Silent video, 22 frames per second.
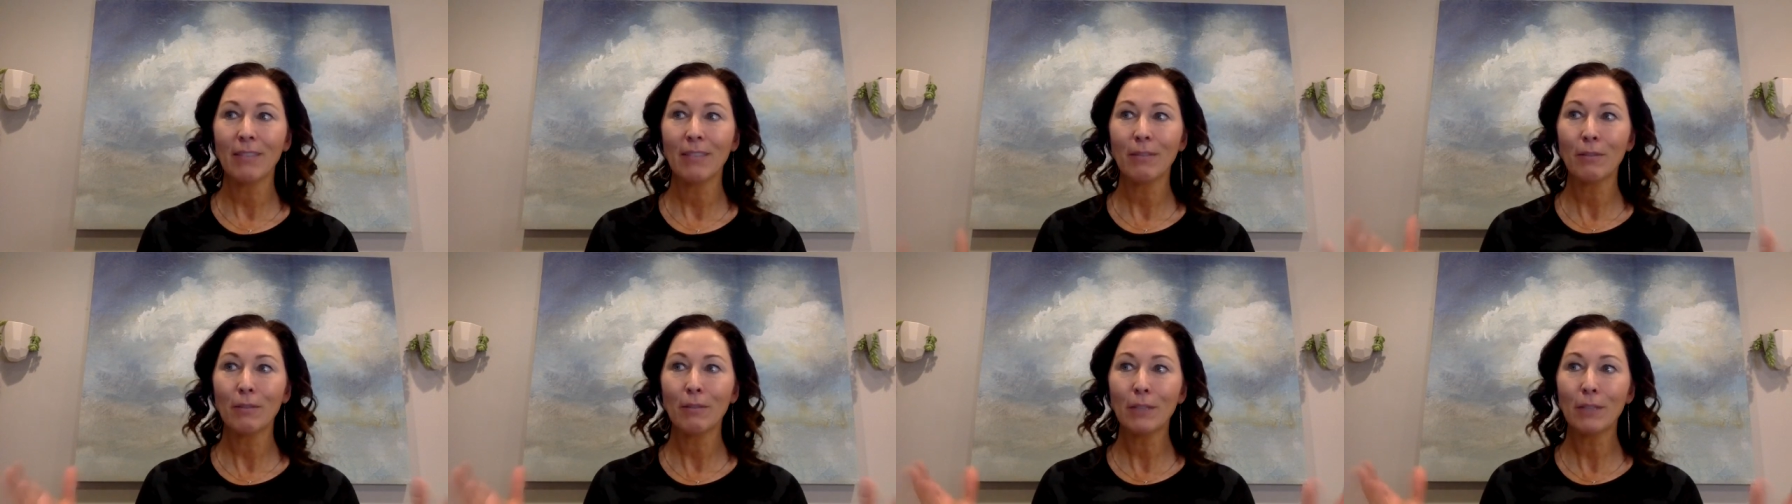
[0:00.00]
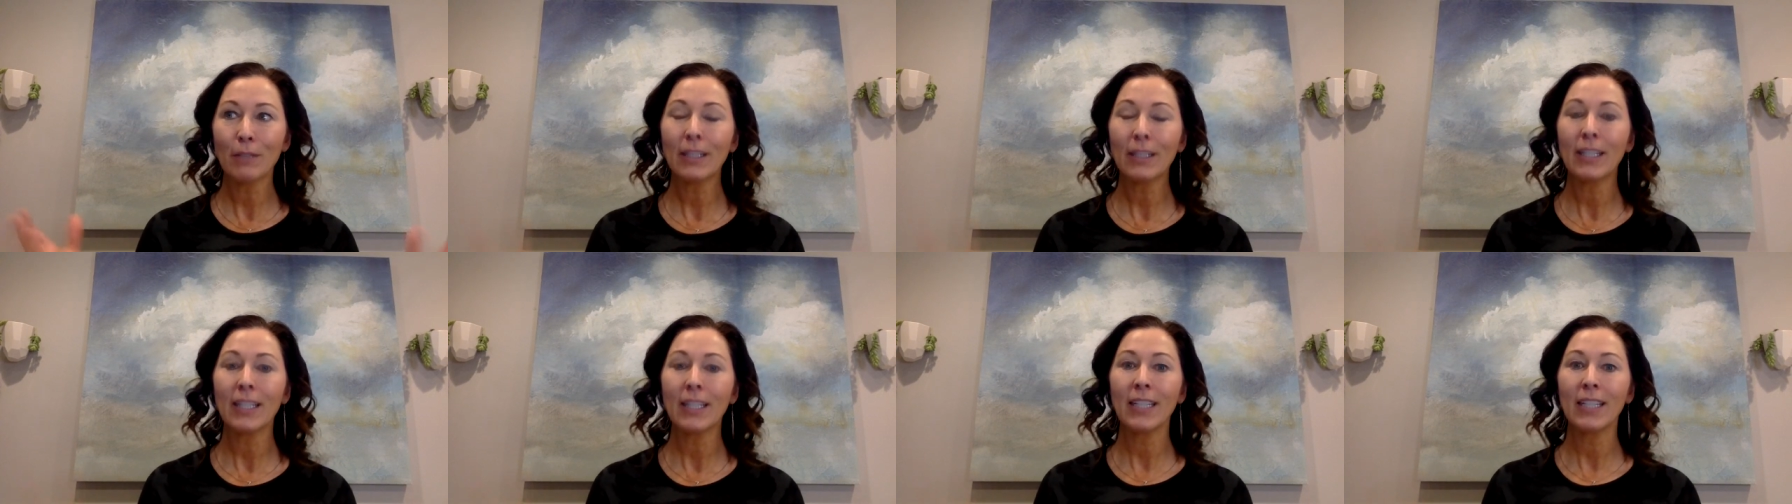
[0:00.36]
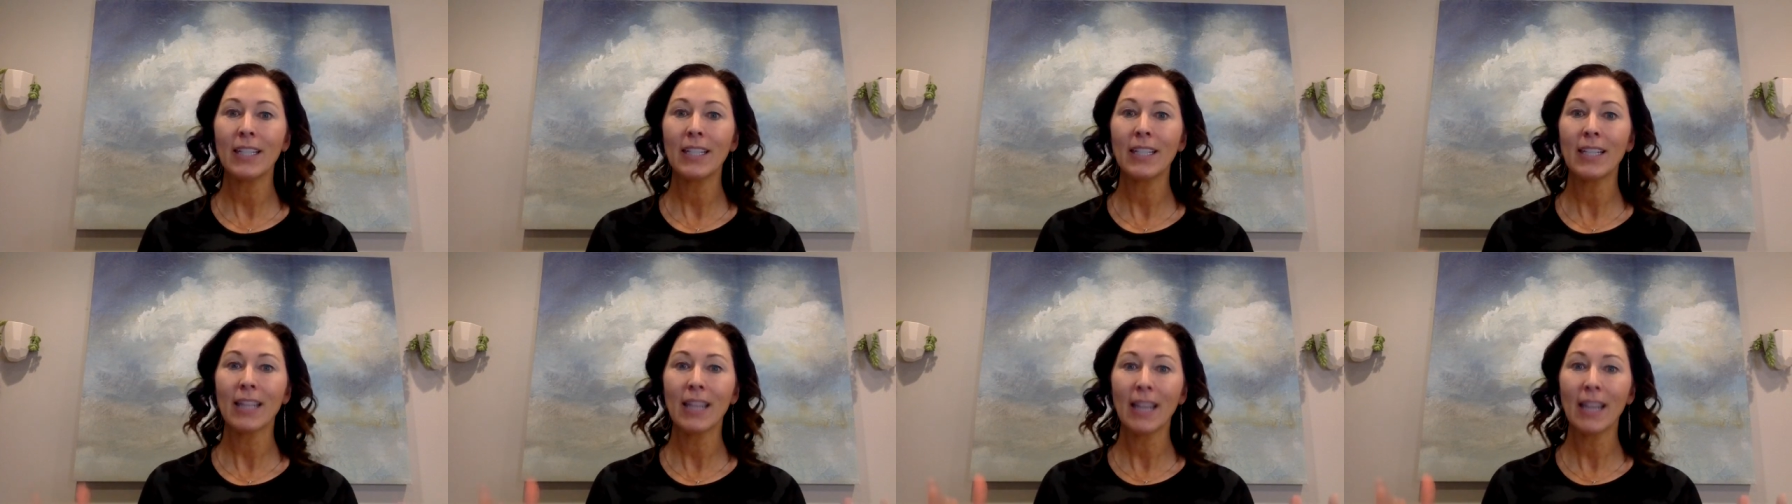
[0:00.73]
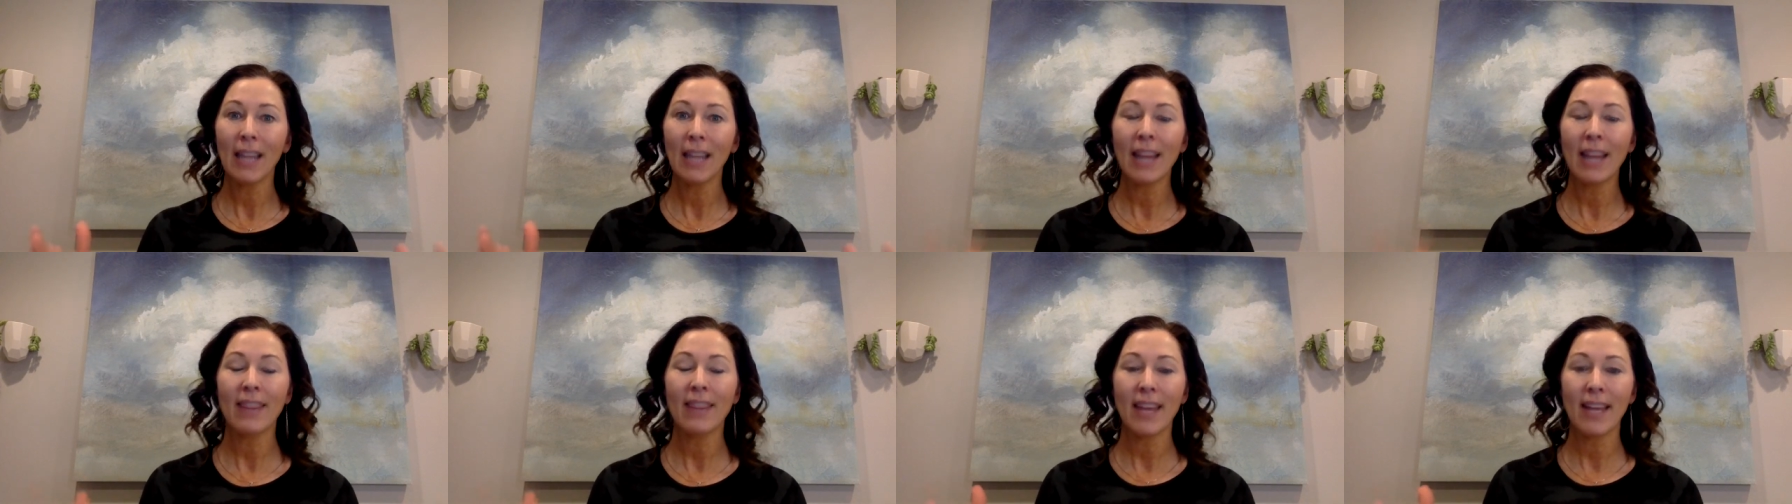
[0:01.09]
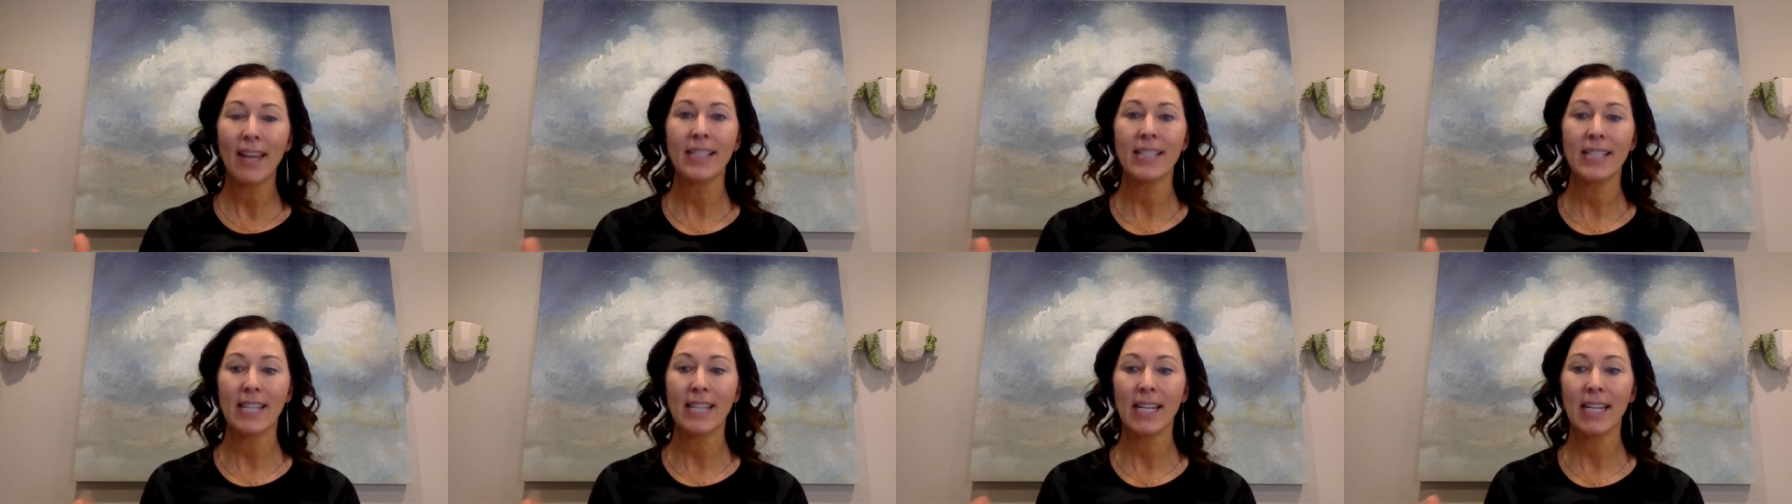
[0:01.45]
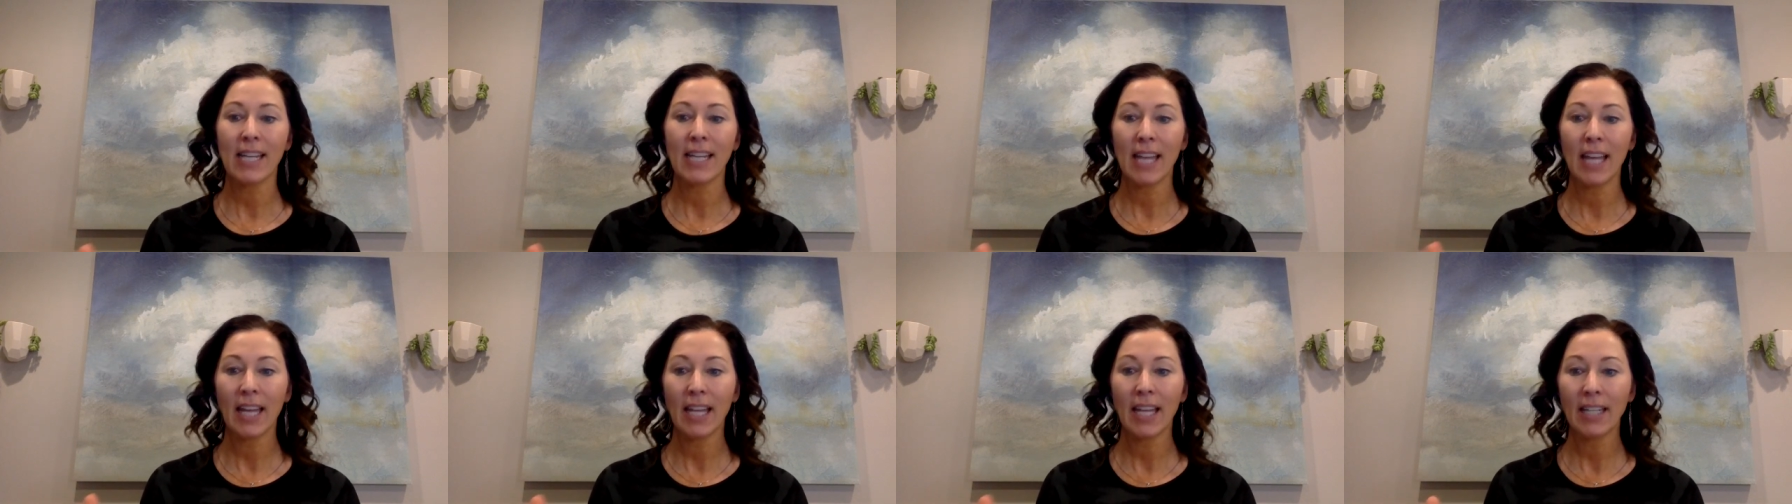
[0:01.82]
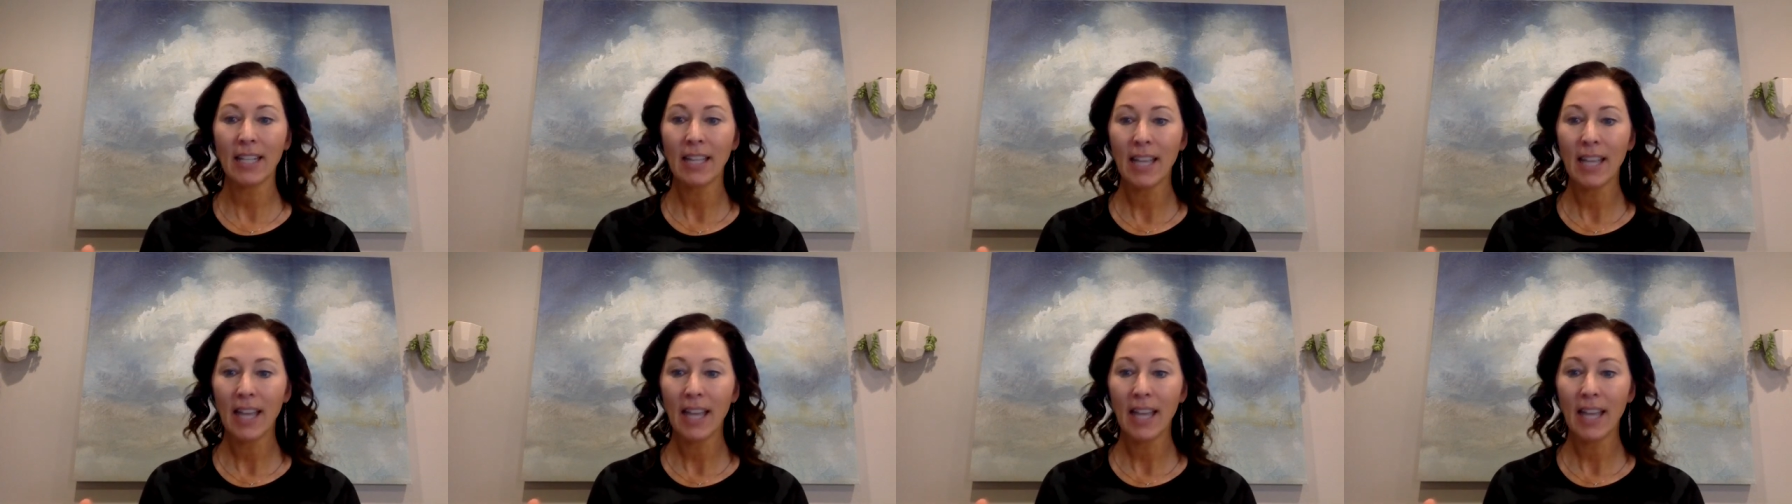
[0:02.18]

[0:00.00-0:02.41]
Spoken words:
really let that sink in.